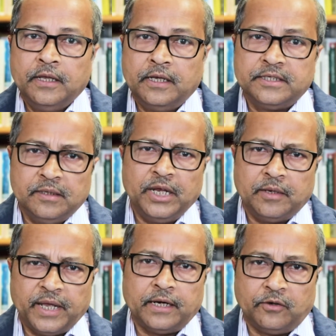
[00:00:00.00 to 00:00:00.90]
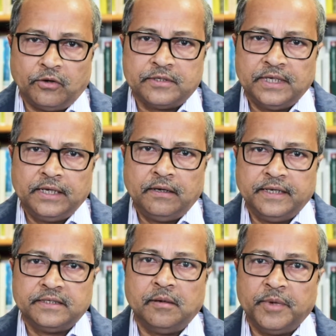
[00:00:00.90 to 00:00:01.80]
A similar paradox, a little
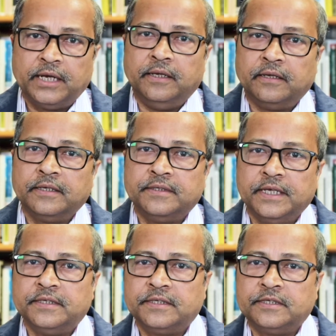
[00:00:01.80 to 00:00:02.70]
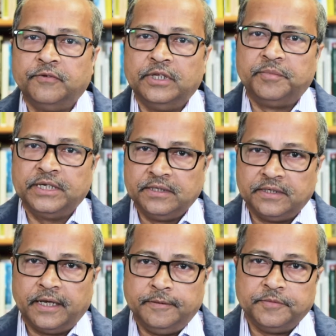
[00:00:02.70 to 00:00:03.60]
less dramatic, exists for the present
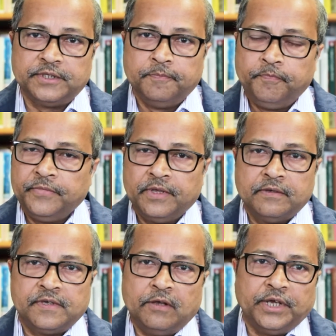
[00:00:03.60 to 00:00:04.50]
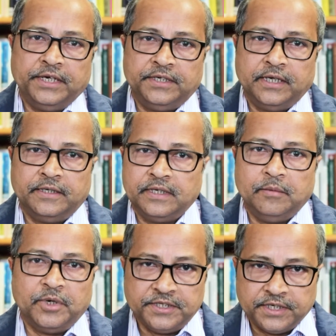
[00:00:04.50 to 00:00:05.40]
times. South Asia is an
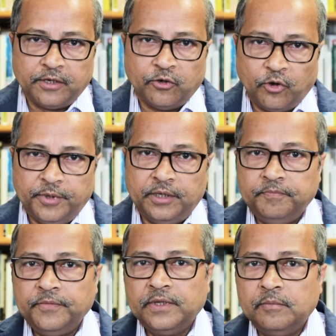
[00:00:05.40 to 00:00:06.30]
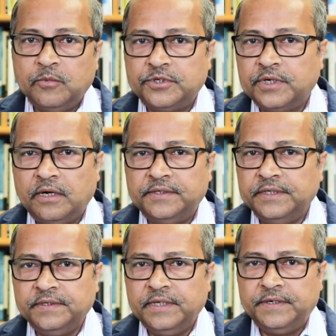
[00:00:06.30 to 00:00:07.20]
emerging economy. Most
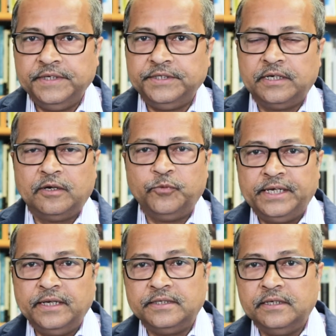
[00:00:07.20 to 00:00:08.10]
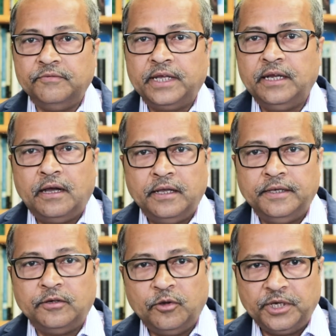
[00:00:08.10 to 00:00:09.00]
countries in the region are witnessing very high
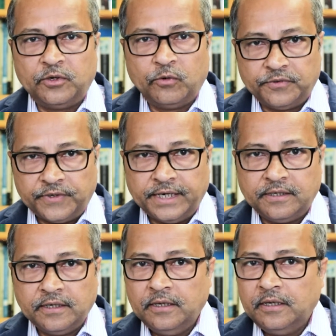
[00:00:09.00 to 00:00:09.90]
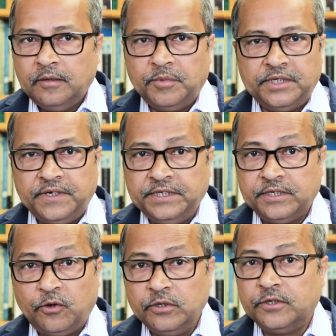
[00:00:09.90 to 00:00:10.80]
economic growth rate, but the
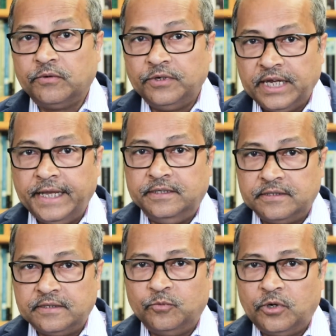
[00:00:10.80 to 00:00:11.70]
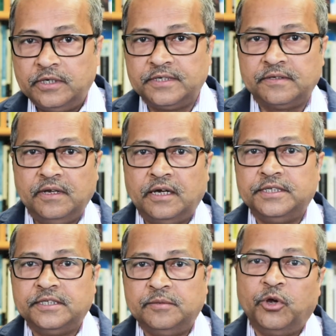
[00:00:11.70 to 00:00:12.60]
region also contains the world's
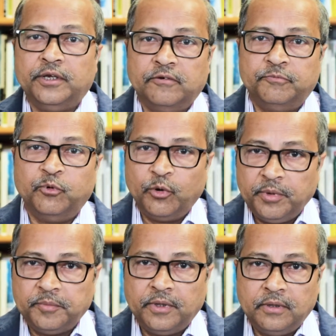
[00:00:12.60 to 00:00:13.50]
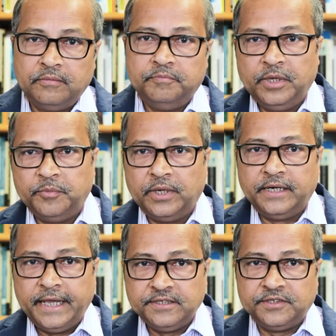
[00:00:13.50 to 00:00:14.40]
largest body of poor people, people
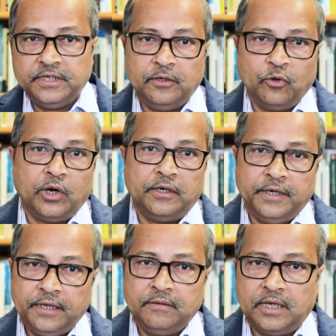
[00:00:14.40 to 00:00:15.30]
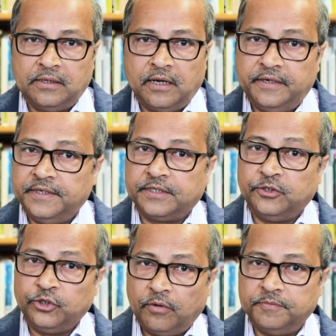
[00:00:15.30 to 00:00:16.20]
engaged in low-earning and high-risk
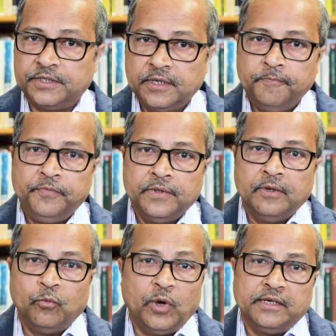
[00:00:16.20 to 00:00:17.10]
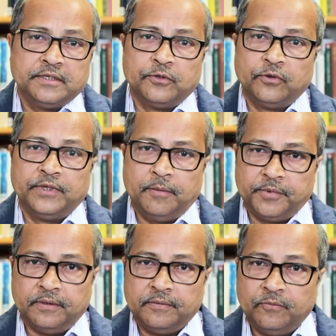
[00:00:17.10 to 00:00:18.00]
jobs. Why does growth
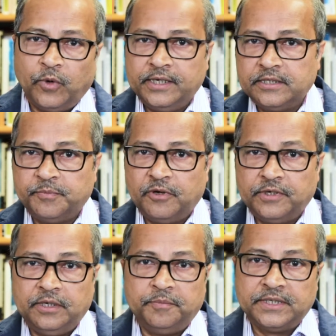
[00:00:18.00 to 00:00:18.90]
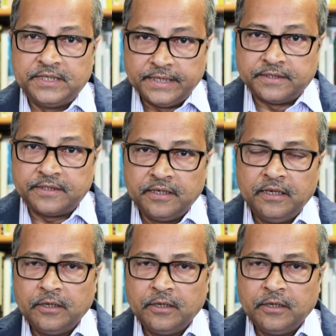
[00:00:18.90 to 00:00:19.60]
happen? Why does poverty persist?